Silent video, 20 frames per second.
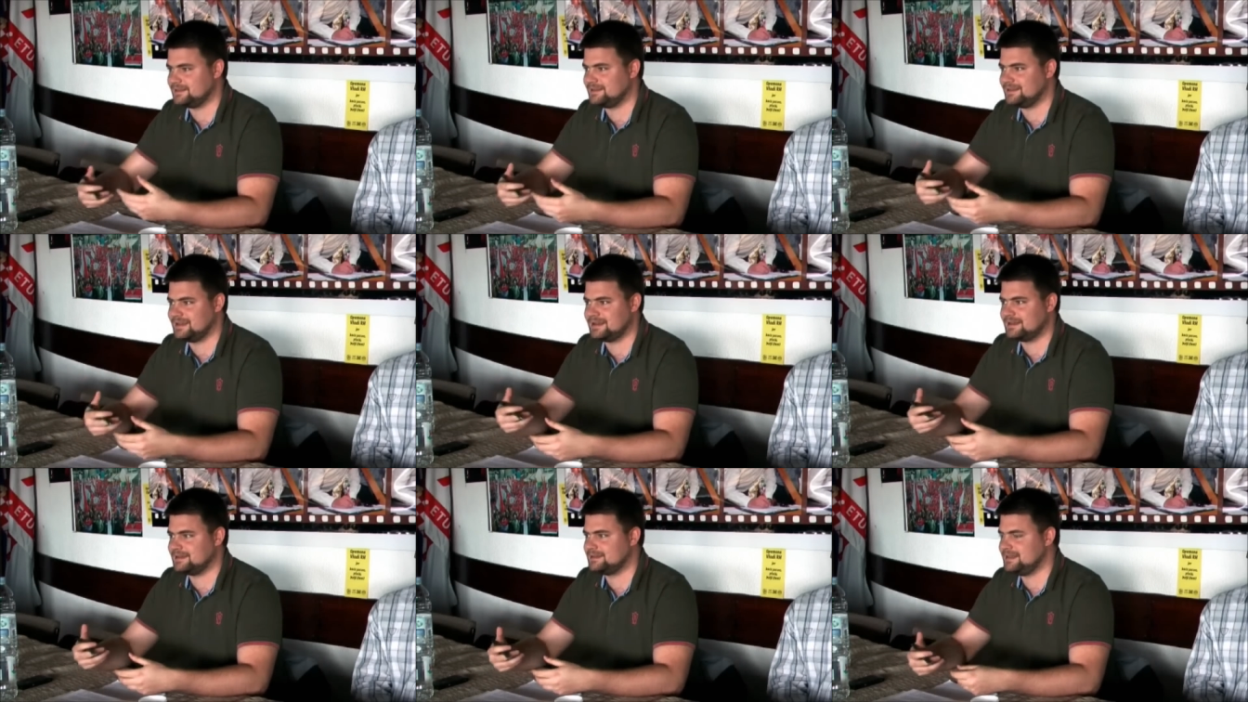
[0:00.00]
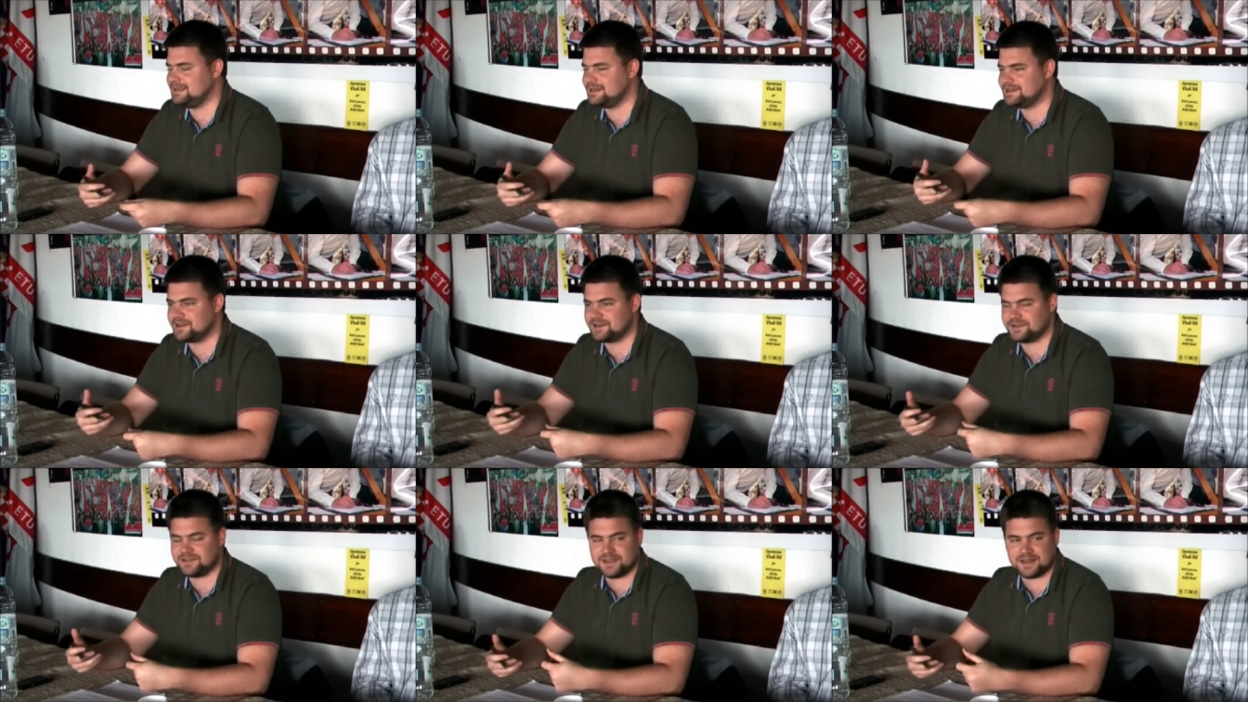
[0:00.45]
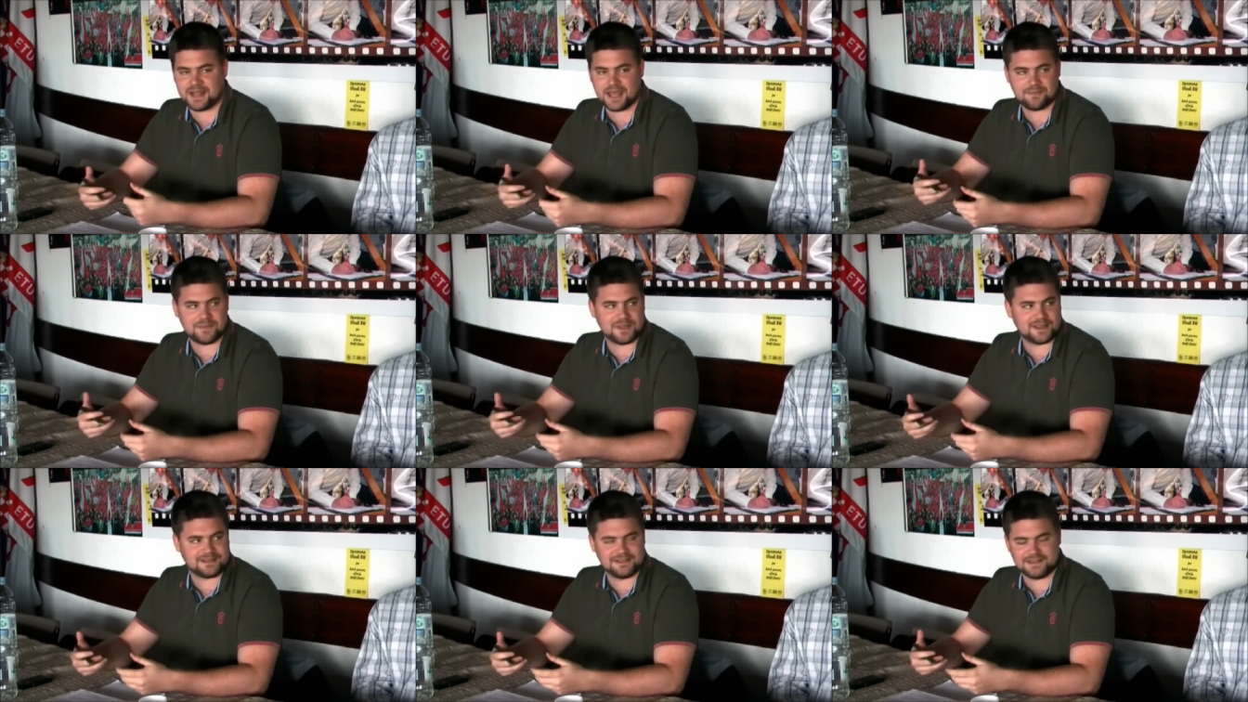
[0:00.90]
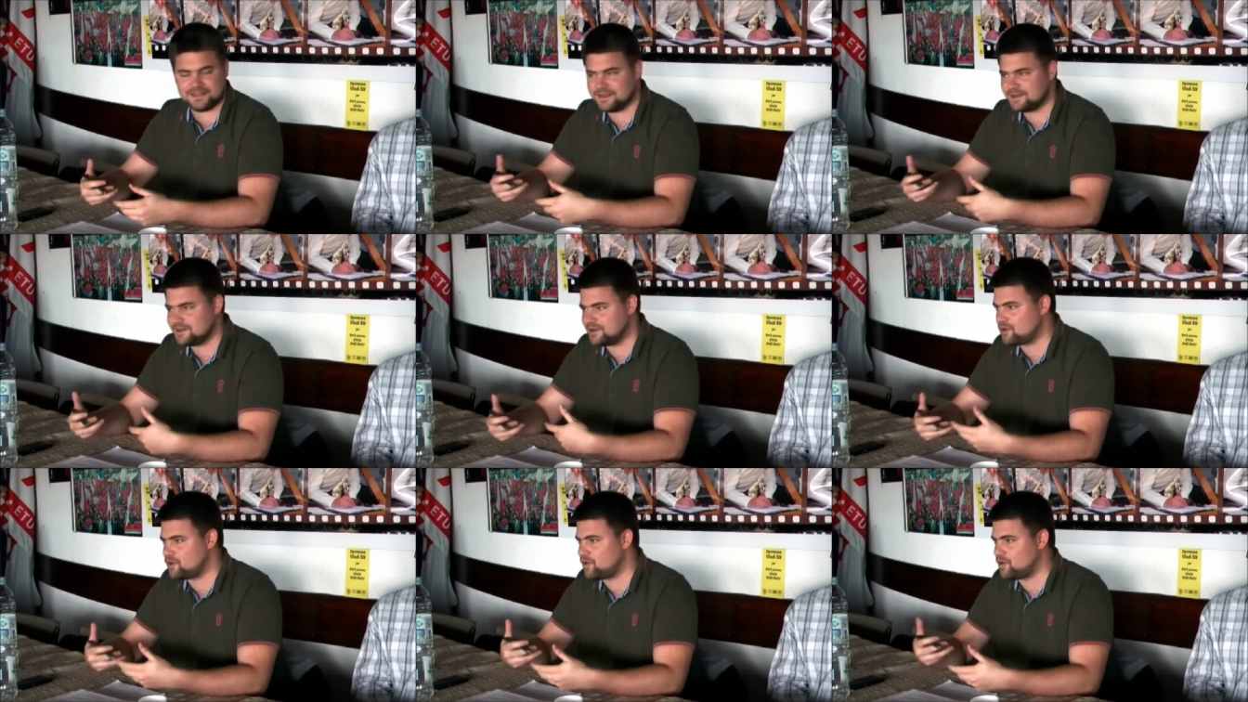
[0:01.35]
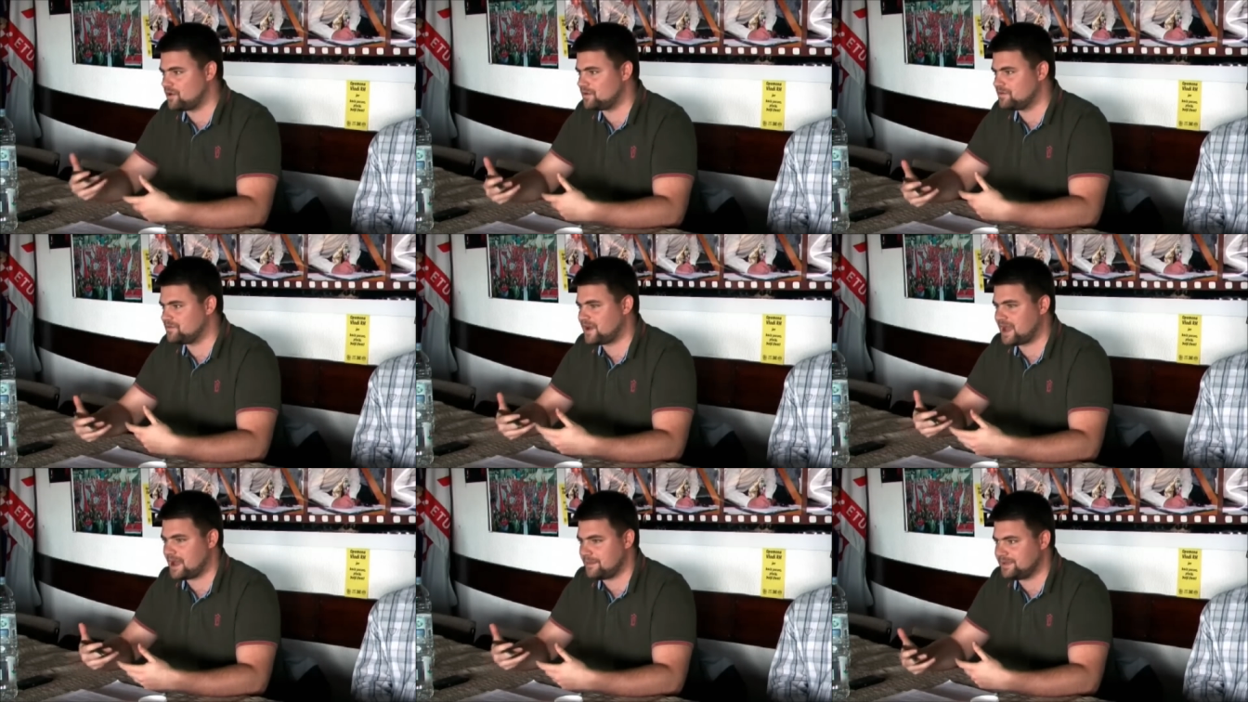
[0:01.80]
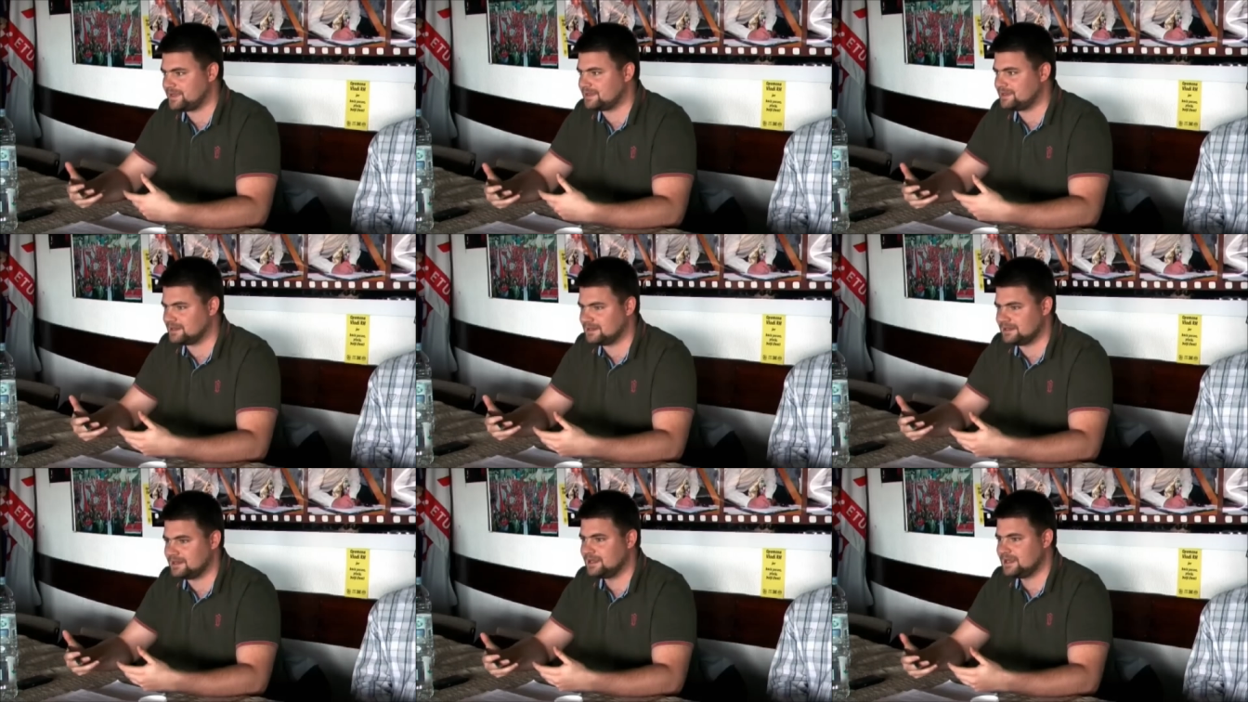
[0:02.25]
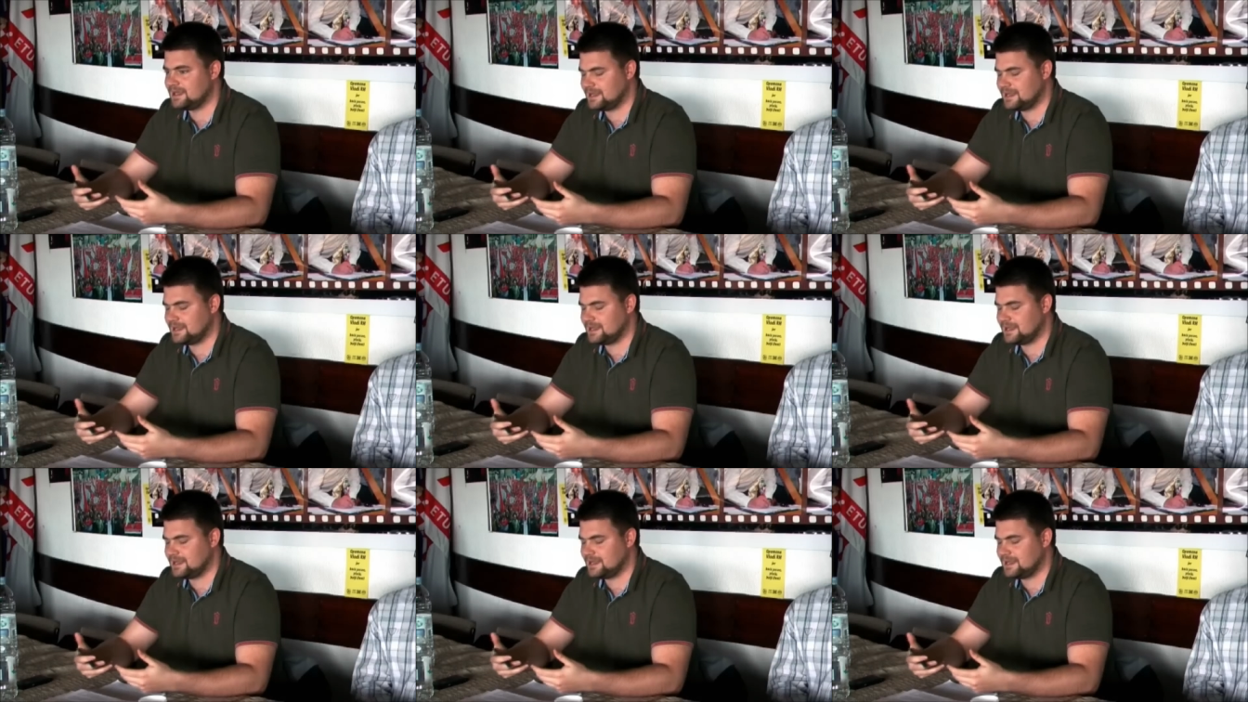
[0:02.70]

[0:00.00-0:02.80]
the inner dynamic, the inner core of capital,